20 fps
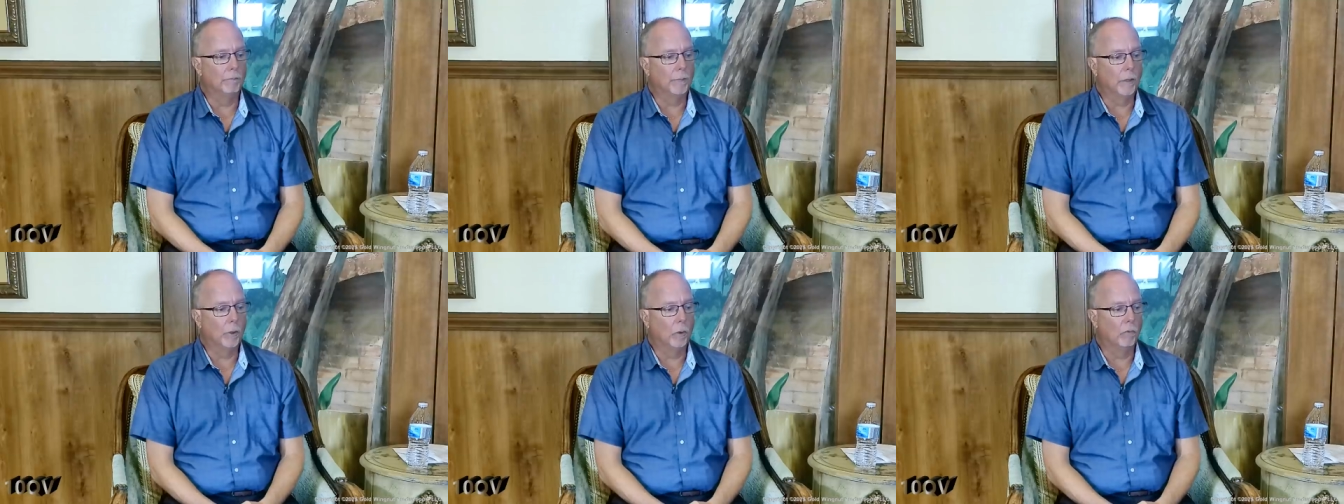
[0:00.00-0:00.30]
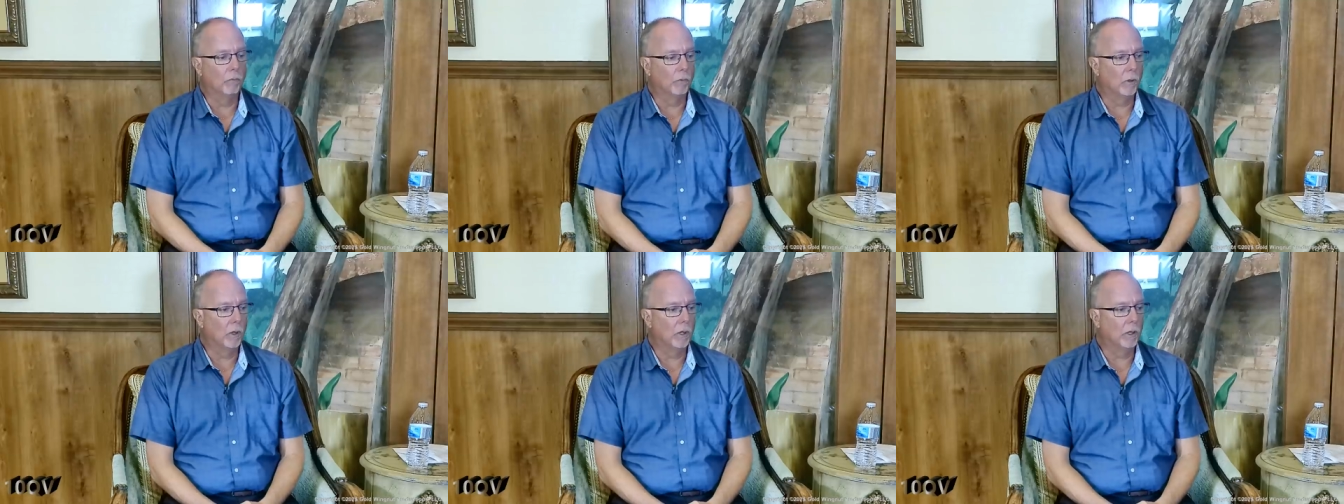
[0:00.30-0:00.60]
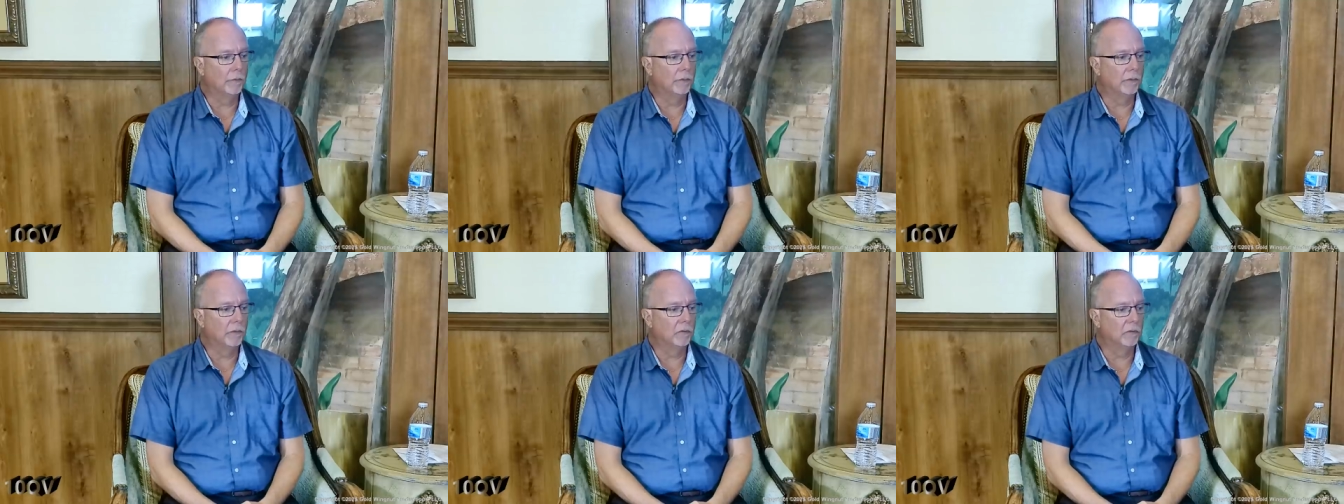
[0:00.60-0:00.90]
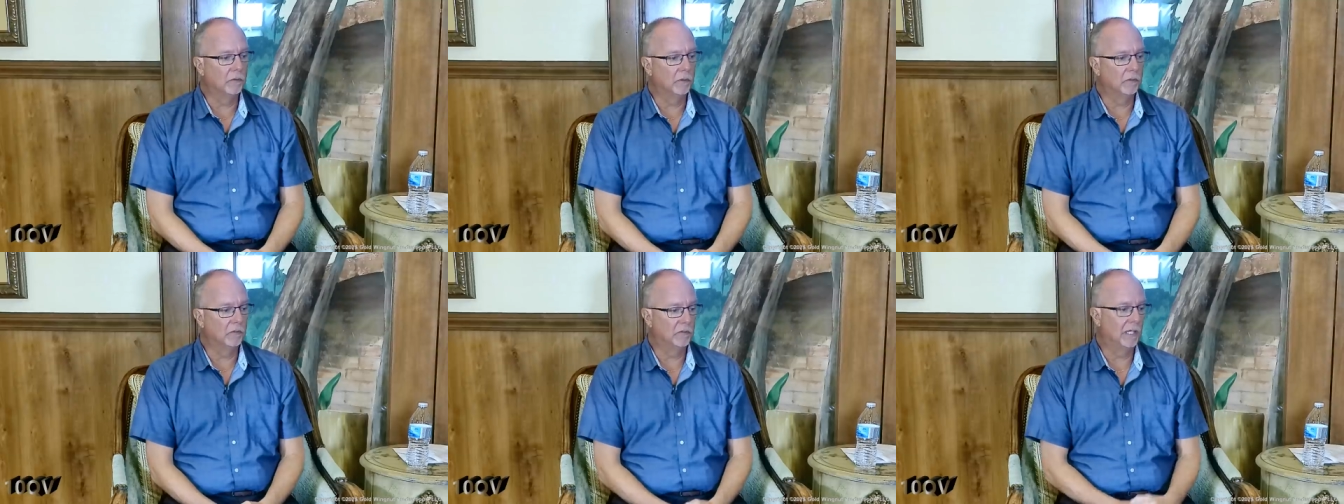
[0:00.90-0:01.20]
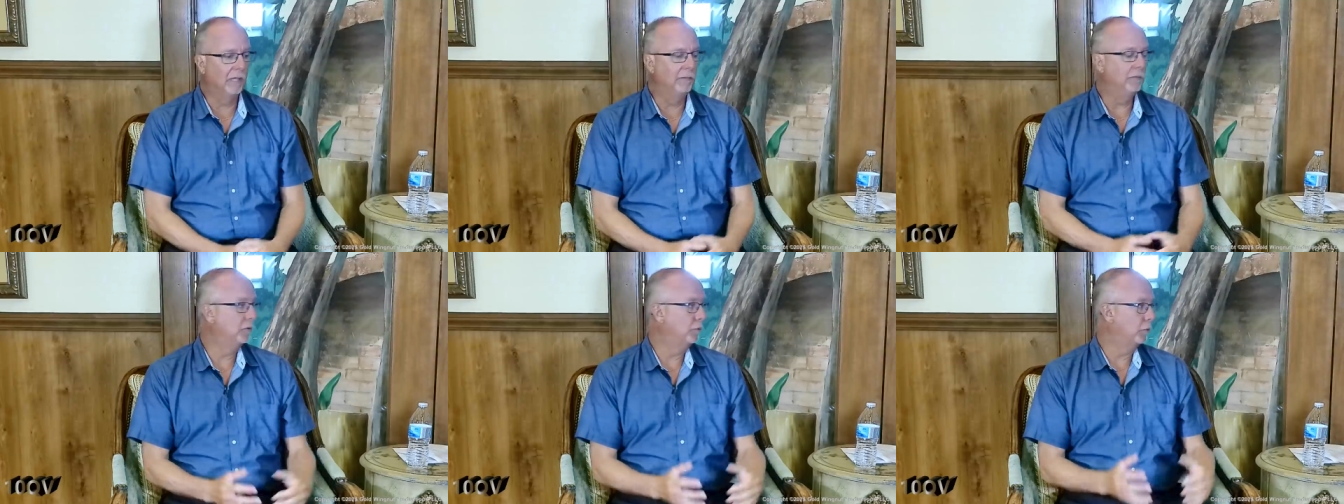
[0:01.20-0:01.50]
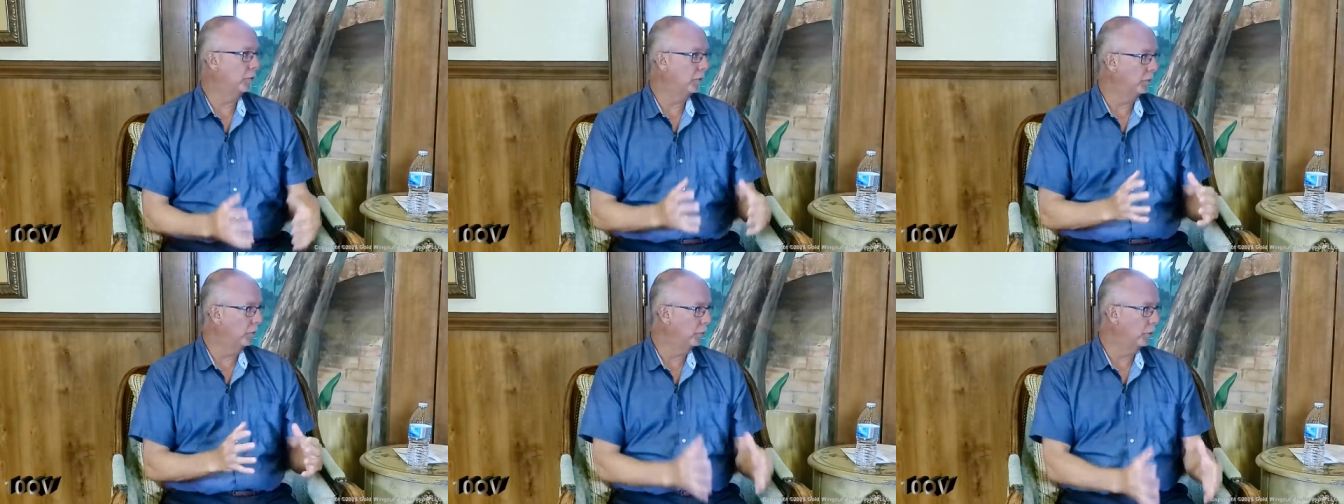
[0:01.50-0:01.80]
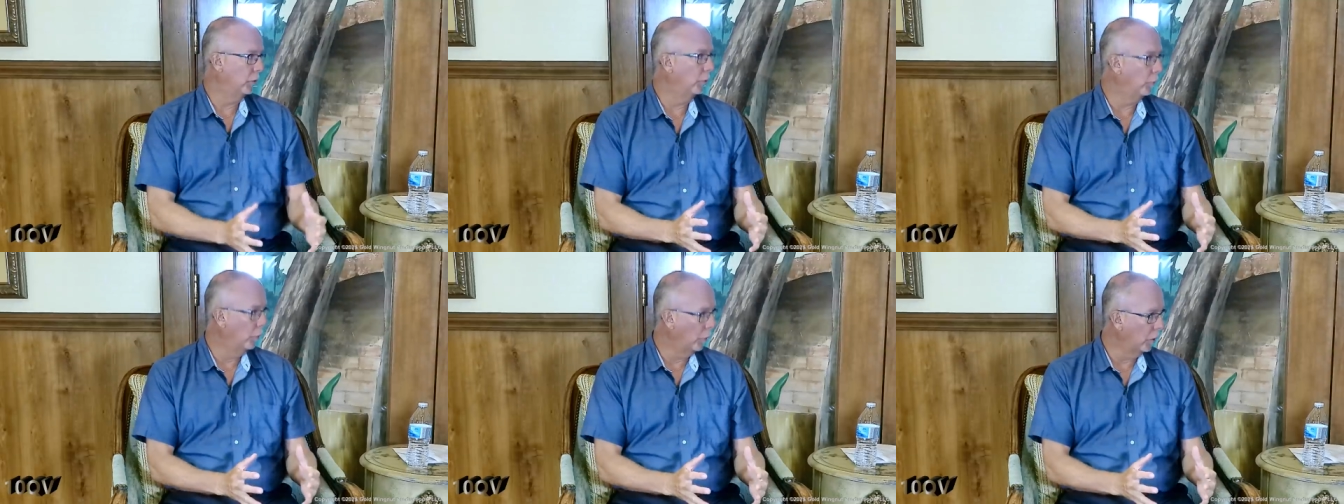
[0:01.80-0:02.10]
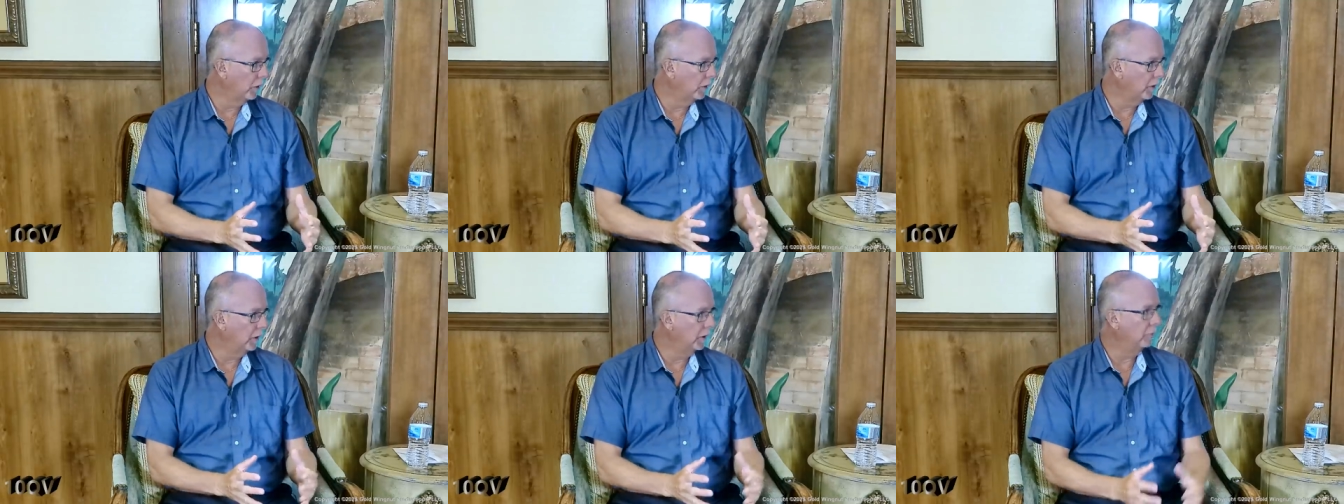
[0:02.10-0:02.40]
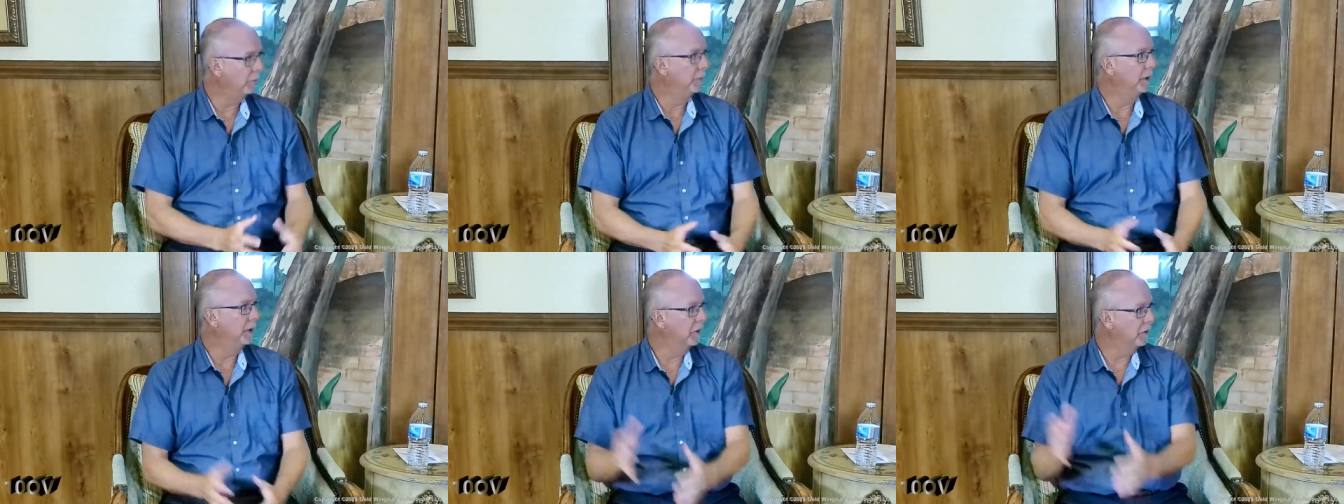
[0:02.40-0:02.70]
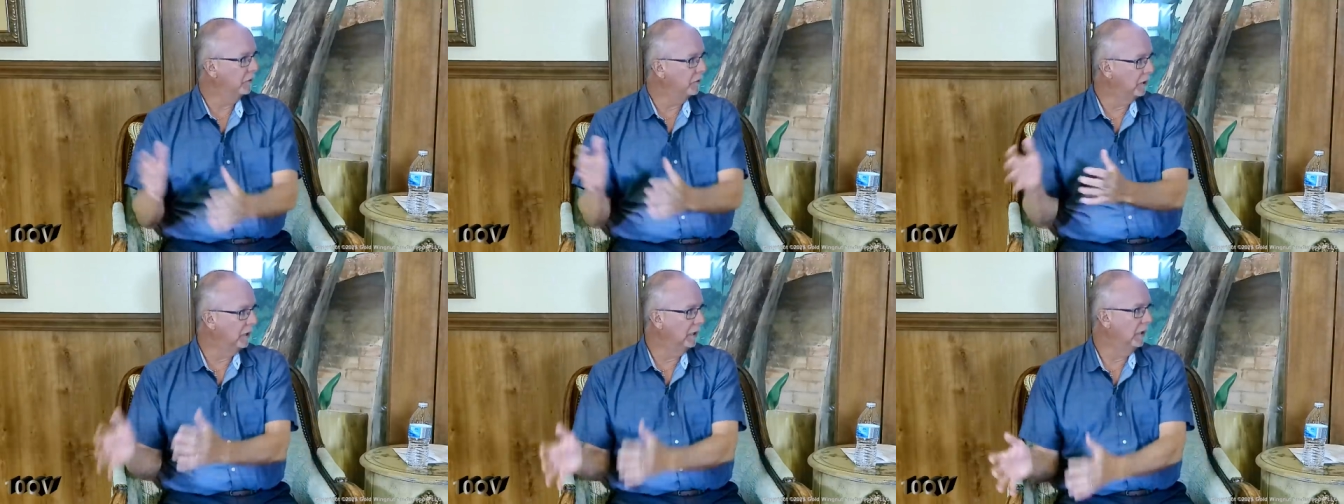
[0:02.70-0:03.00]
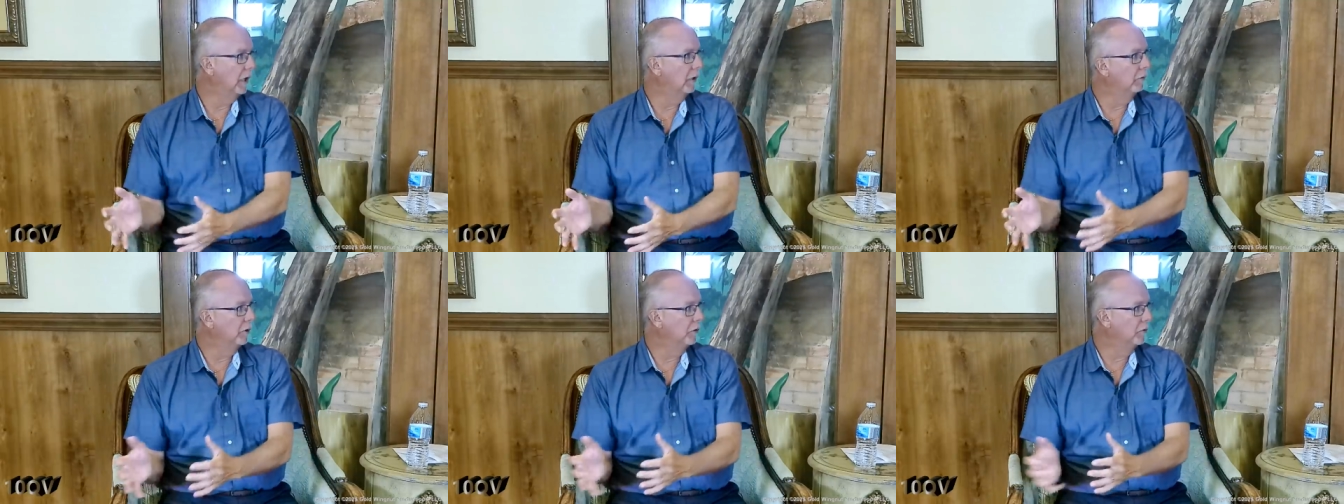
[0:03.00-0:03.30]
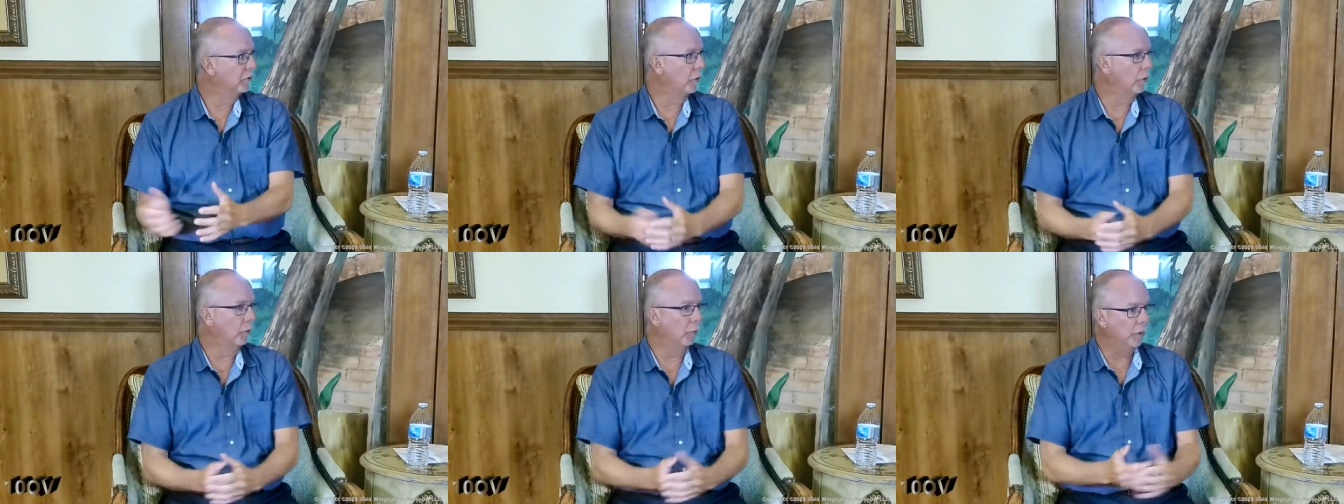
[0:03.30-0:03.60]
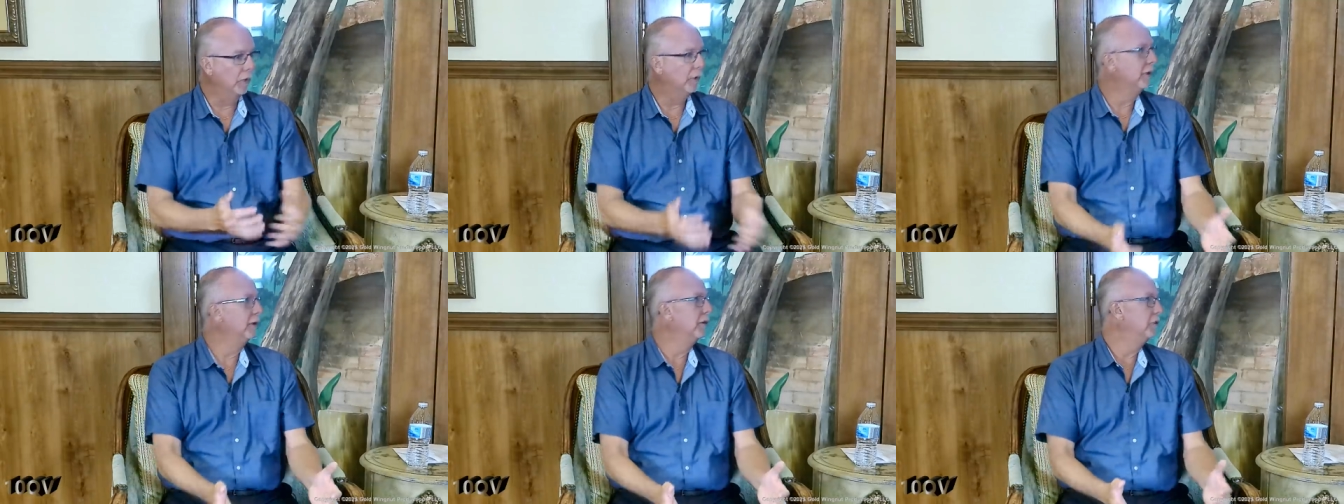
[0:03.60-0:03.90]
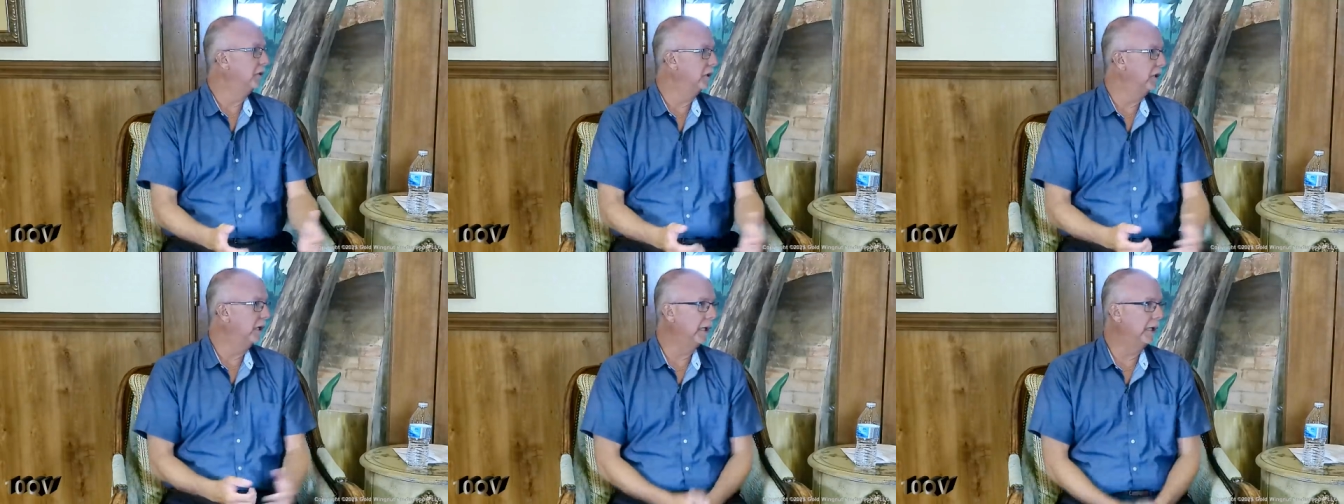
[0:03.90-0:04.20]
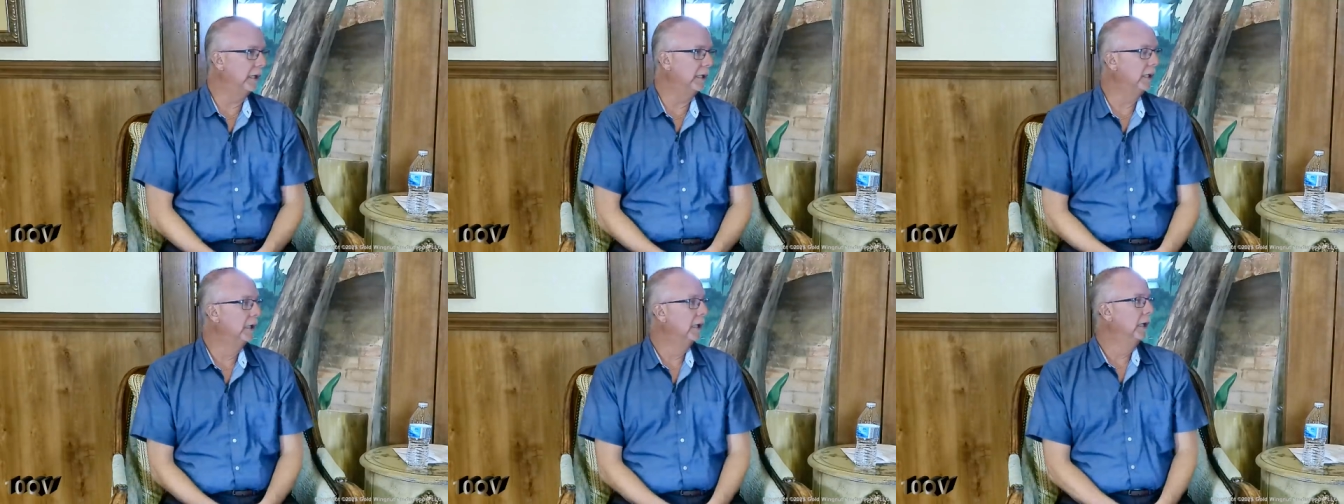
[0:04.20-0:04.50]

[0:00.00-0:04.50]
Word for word: overall the savings were worth it, because of the end result we're here today,